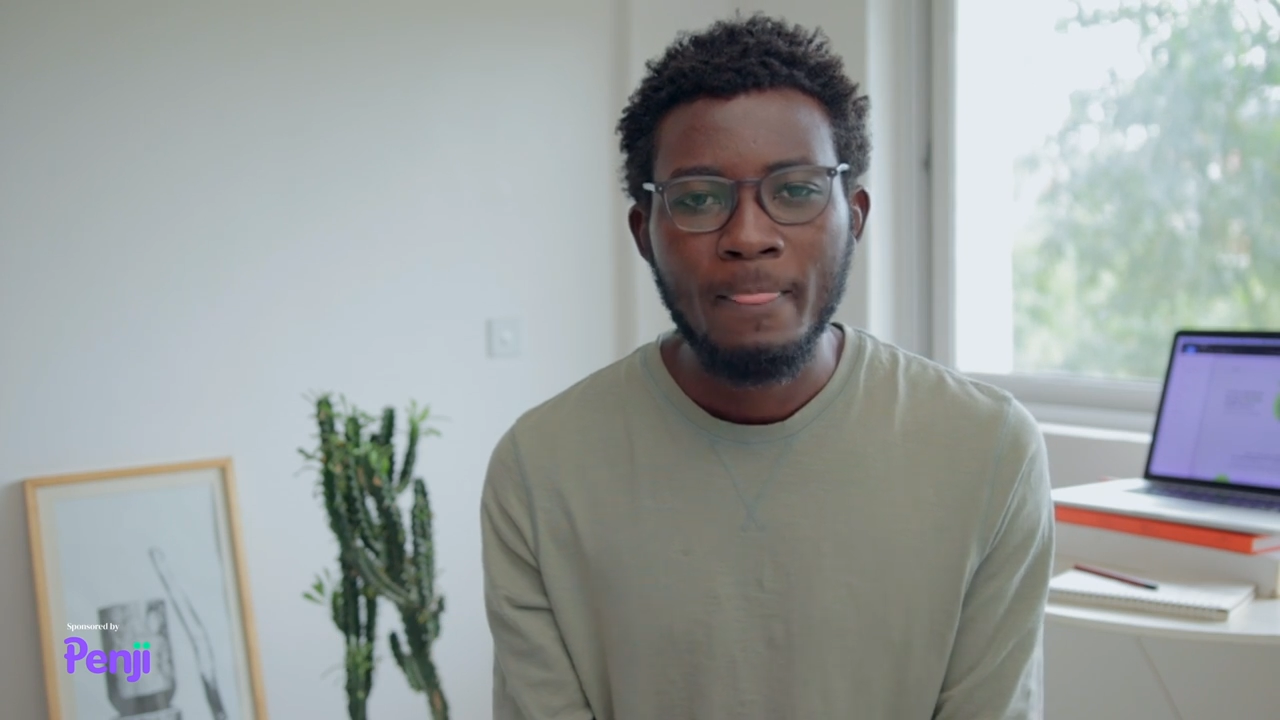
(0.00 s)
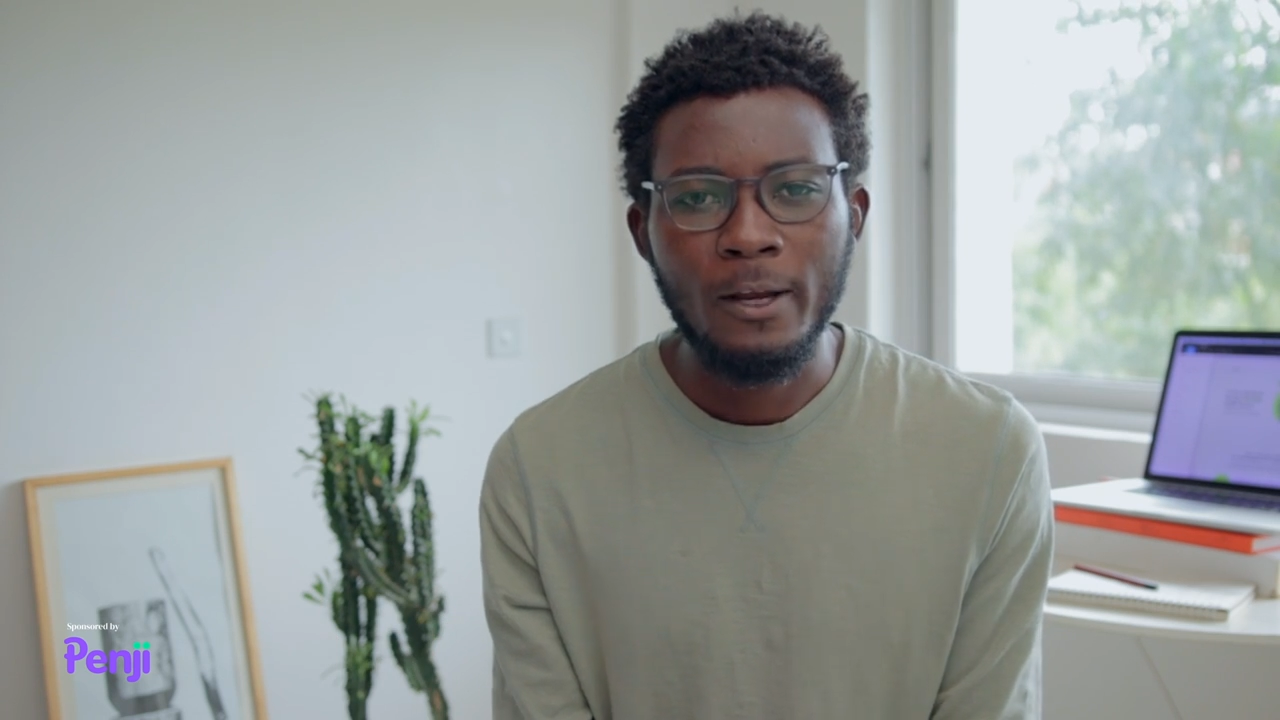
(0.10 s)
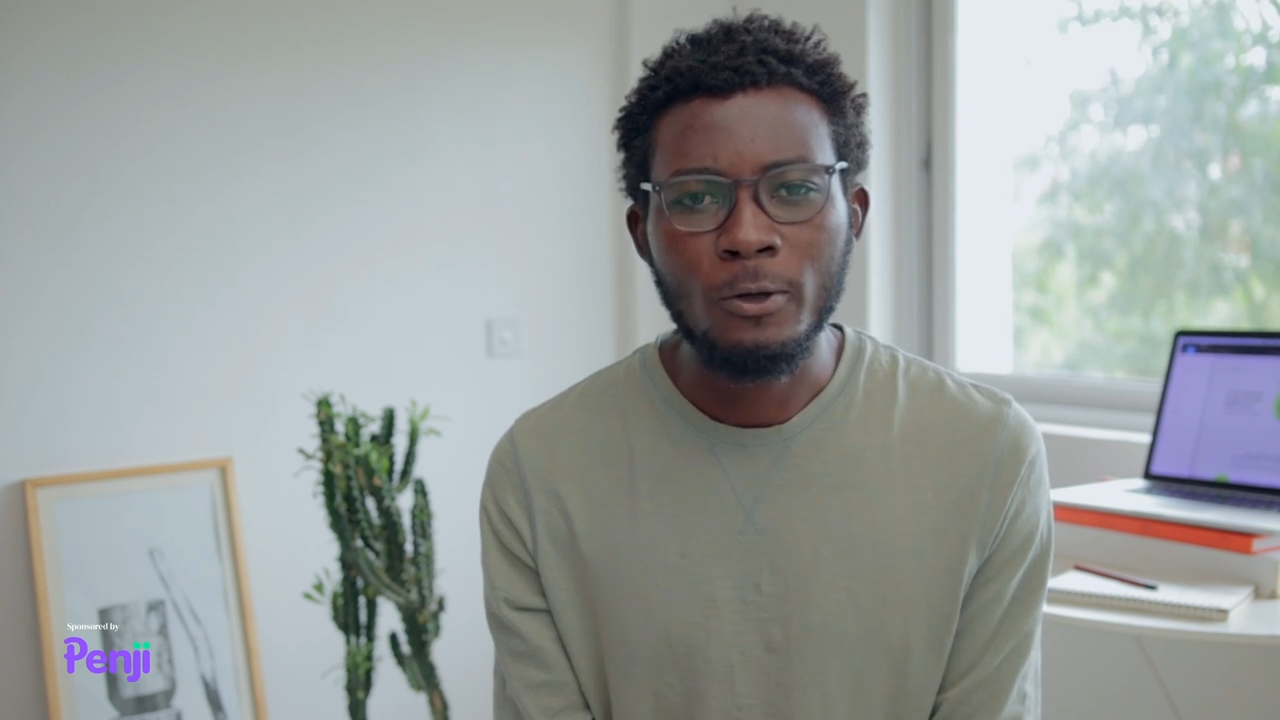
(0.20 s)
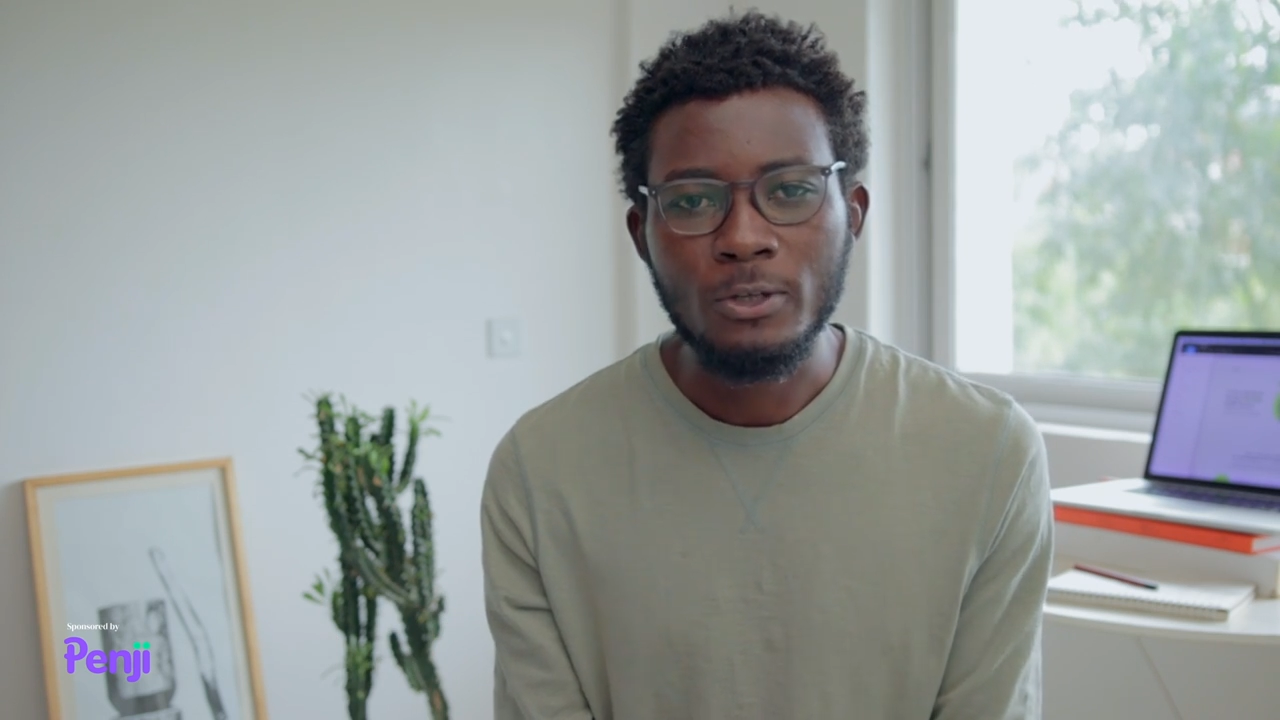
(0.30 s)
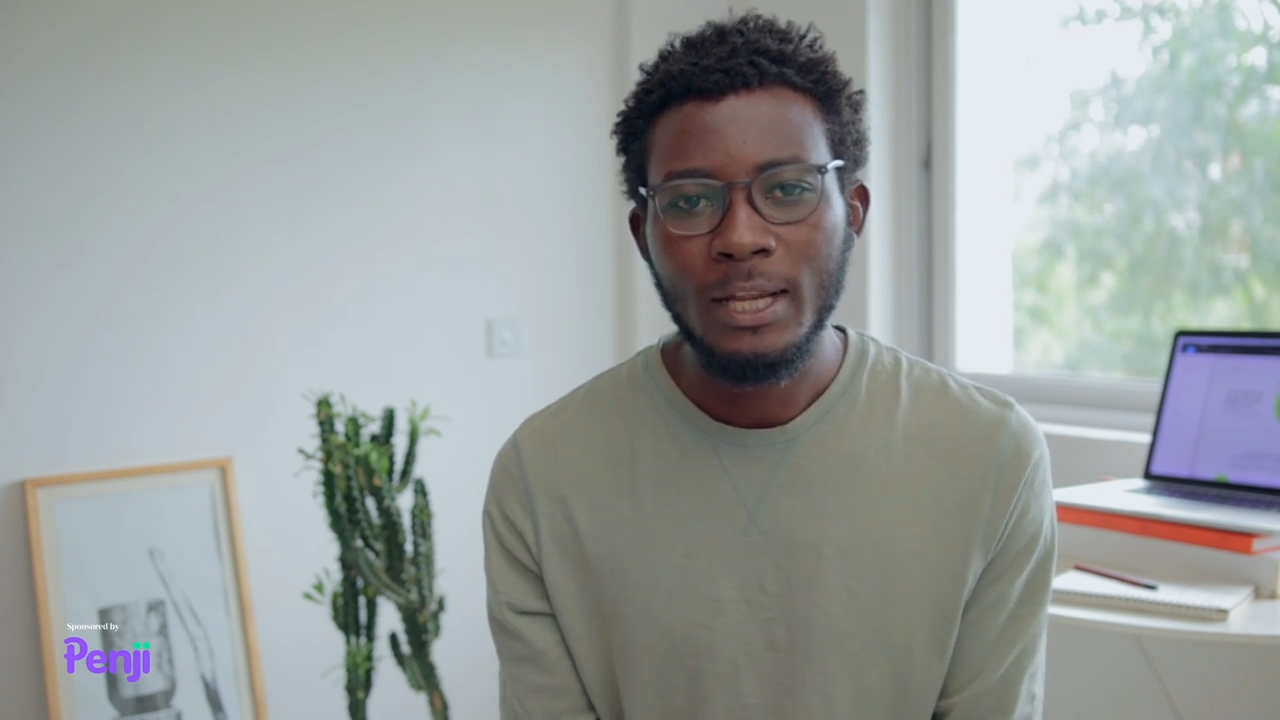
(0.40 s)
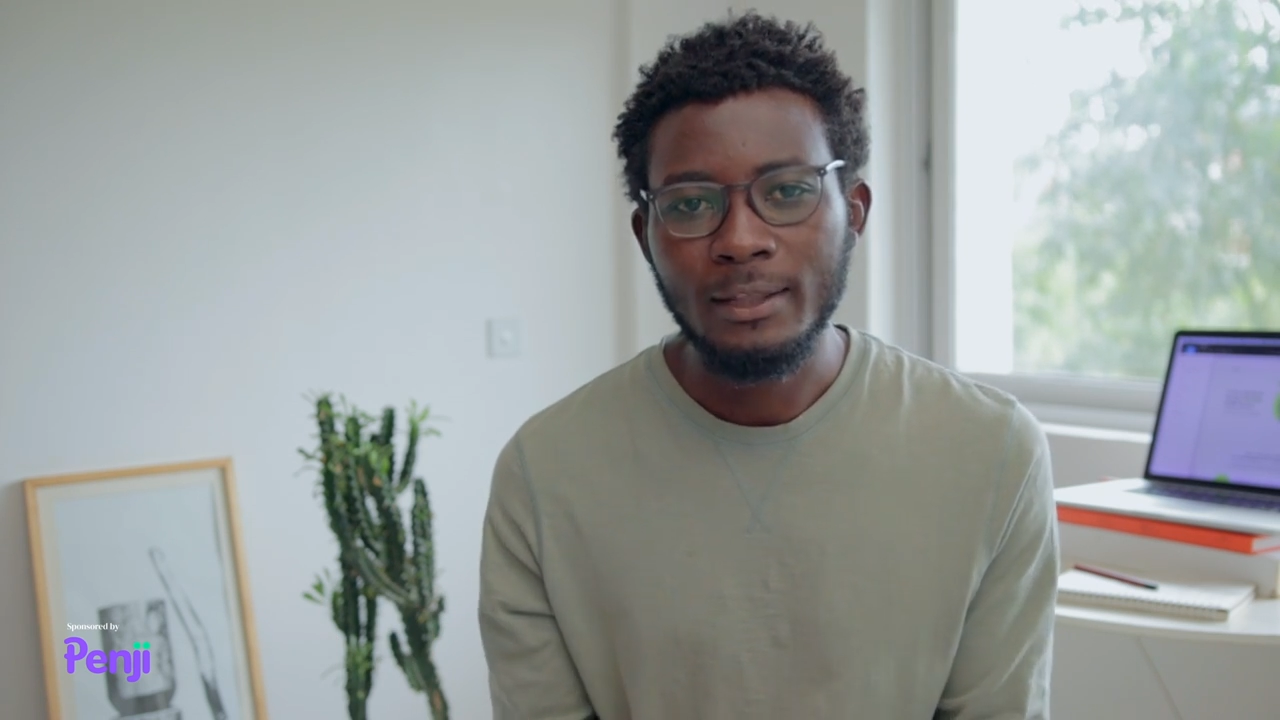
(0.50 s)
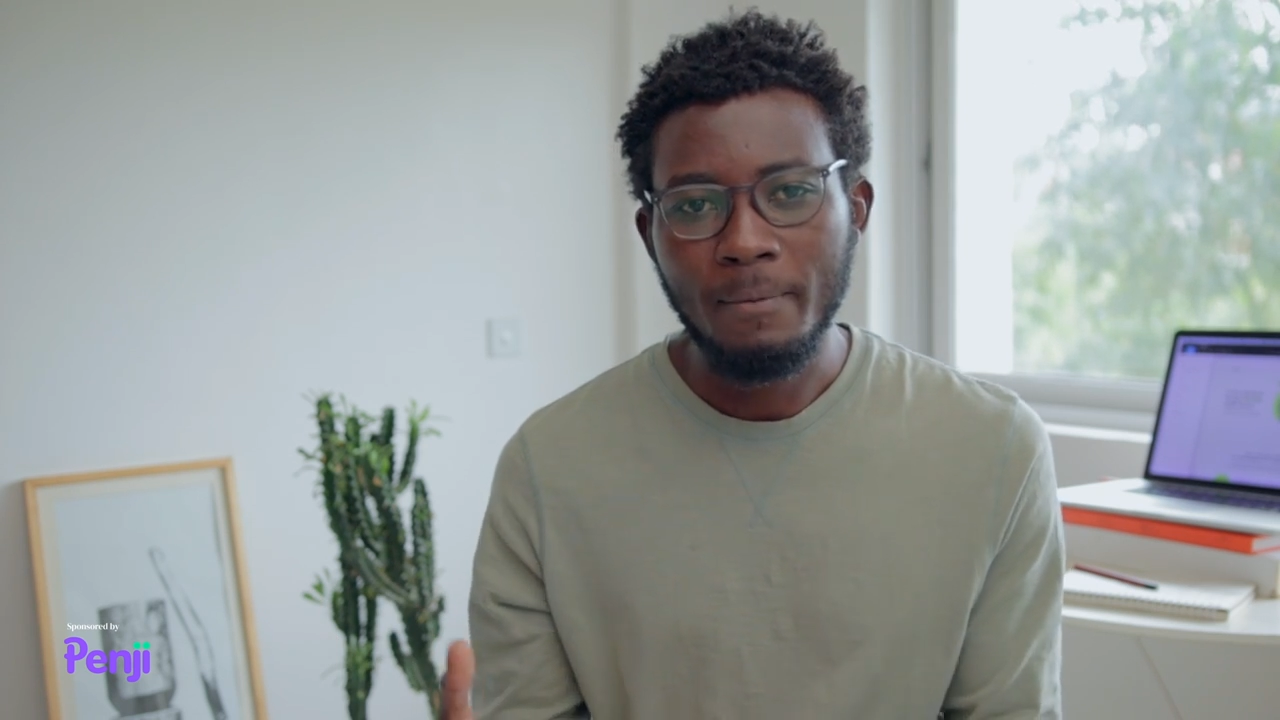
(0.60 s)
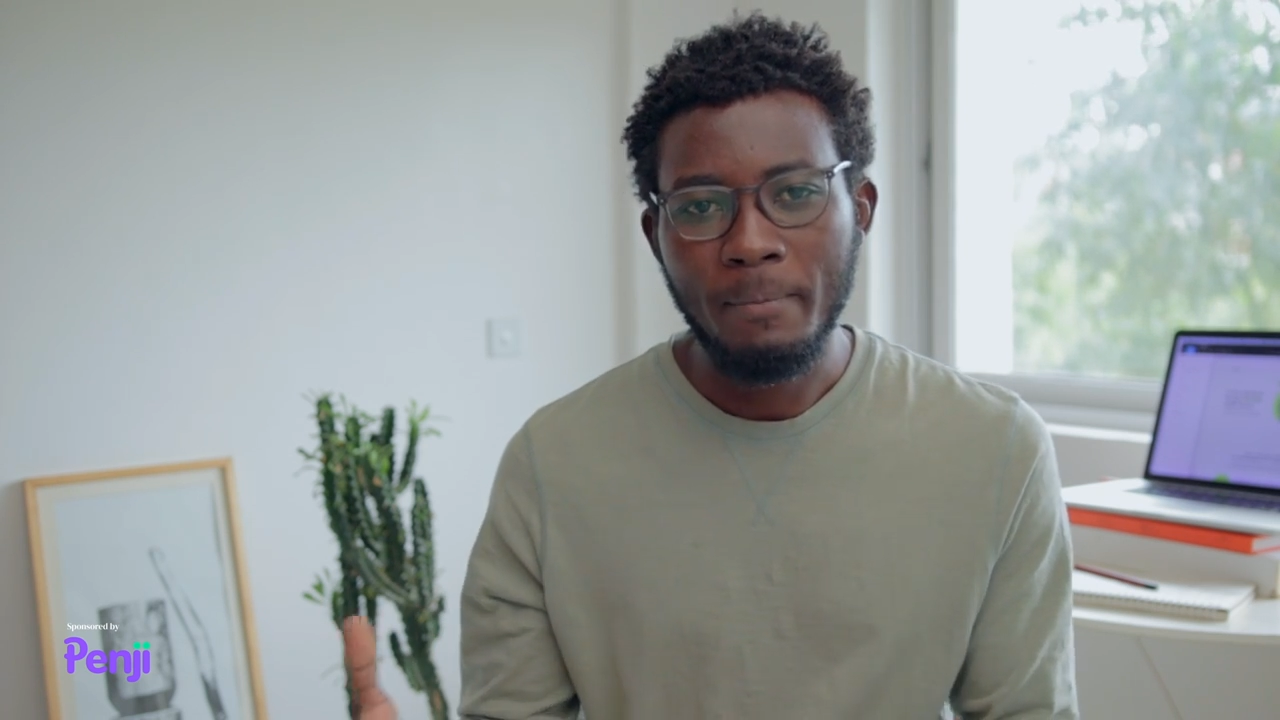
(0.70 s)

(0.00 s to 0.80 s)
and also like the